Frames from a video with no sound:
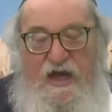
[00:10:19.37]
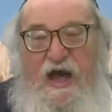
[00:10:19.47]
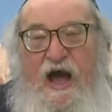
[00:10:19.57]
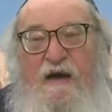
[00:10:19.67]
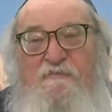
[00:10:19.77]

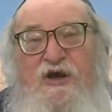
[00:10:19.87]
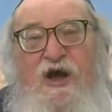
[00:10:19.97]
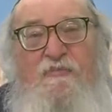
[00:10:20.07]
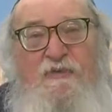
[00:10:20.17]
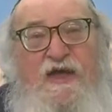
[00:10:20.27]
I'm
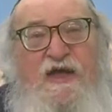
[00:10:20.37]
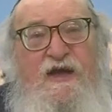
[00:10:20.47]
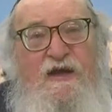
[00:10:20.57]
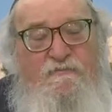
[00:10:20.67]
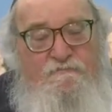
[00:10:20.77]

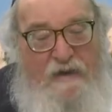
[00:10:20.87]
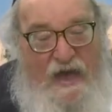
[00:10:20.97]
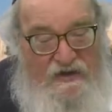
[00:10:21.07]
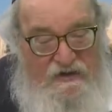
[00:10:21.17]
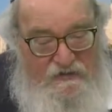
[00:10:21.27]
coming
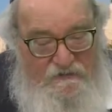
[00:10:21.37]
back.